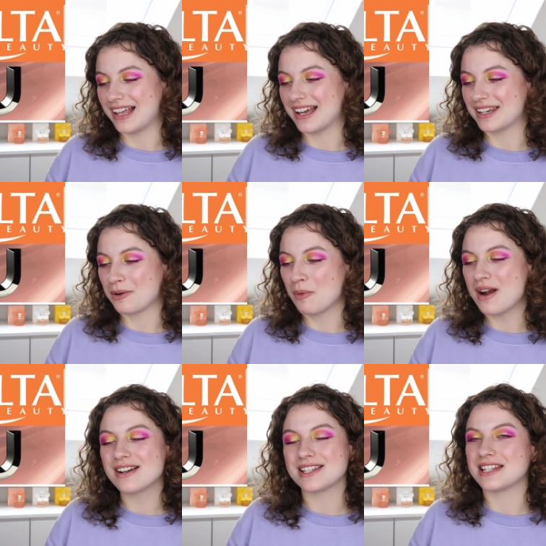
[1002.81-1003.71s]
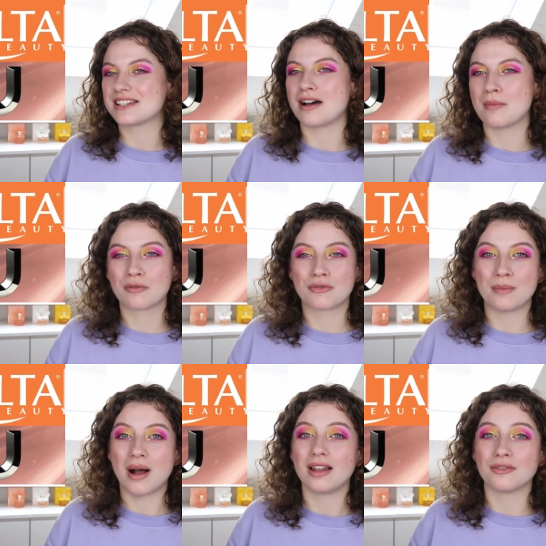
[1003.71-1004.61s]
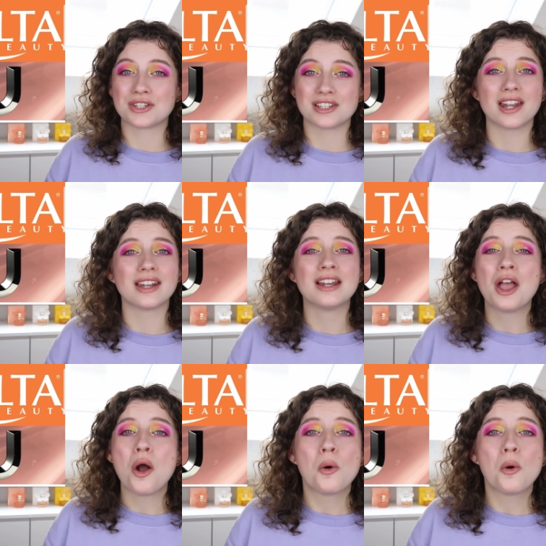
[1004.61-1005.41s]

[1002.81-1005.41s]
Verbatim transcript: Like, where is this coming from all of a sudden?